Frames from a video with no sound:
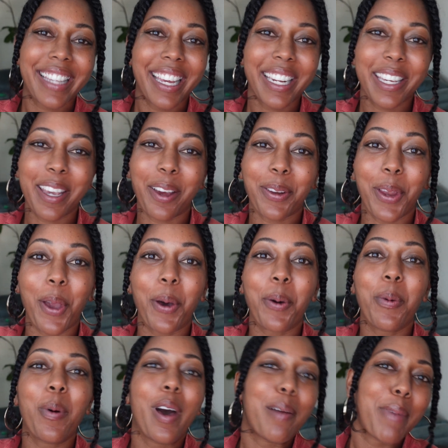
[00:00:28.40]
letting y'all
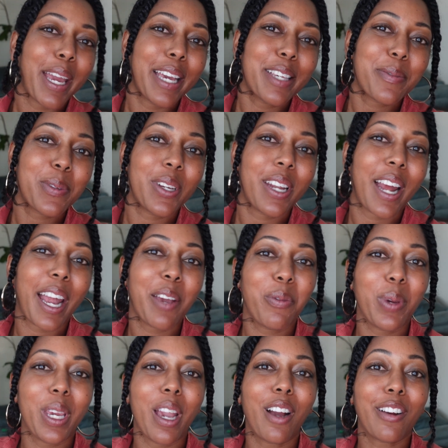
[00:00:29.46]
know, my husband and I,
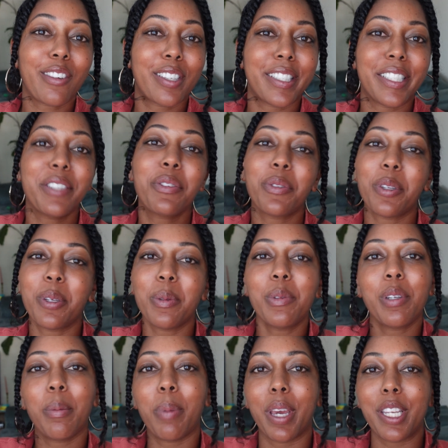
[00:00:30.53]
we are still new
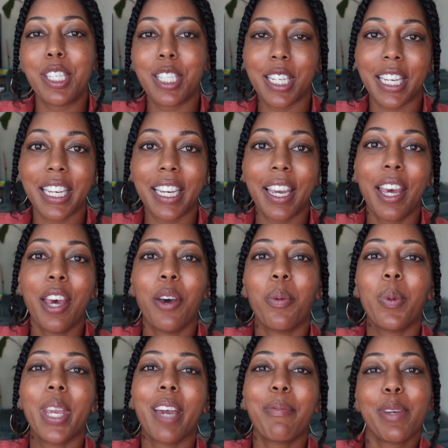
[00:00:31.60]
to budgeting.
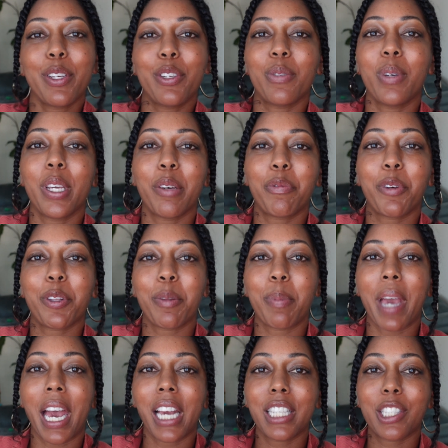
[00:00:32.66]
We have been doing it for the
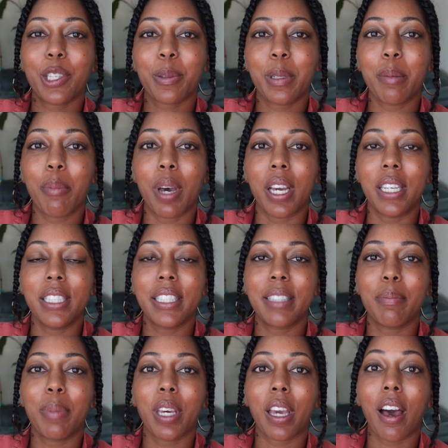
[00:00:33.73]
past 3
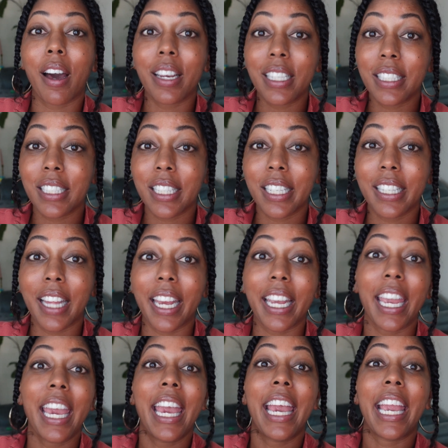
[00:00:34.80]
months, but honestly,
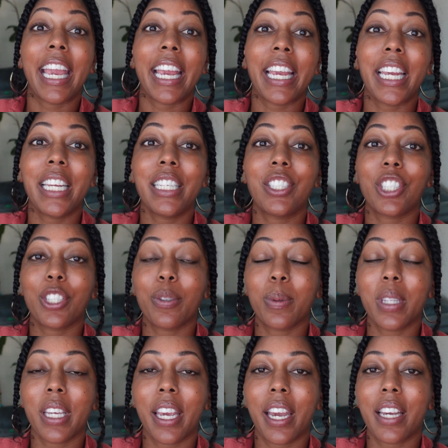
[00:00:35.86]
it
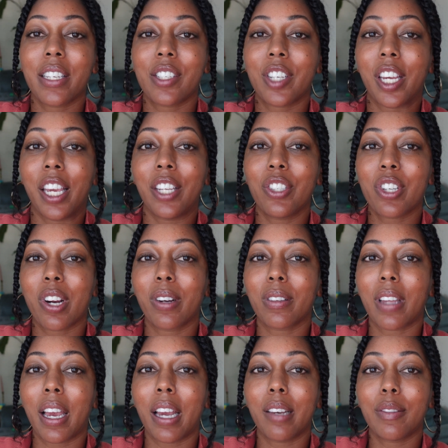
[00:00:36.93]
genuinely has changed our
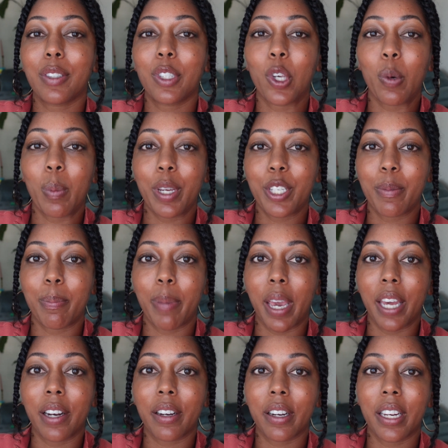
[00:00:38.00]
lives so much
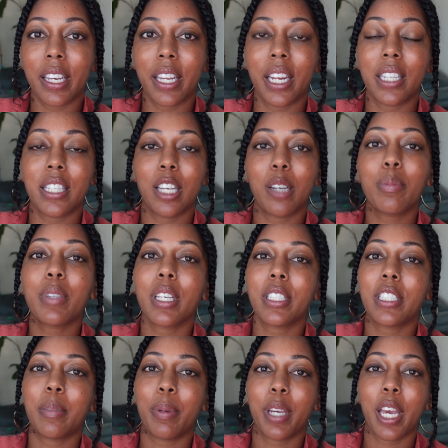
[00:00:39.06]
better. It has helped us
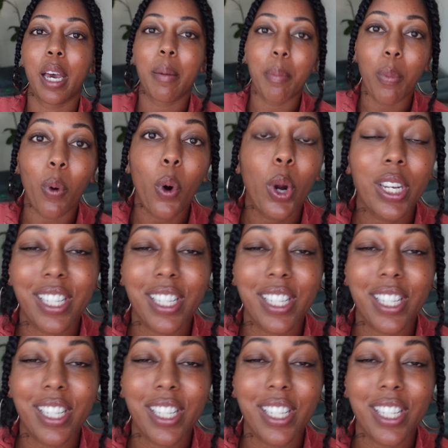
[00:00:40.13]
to become more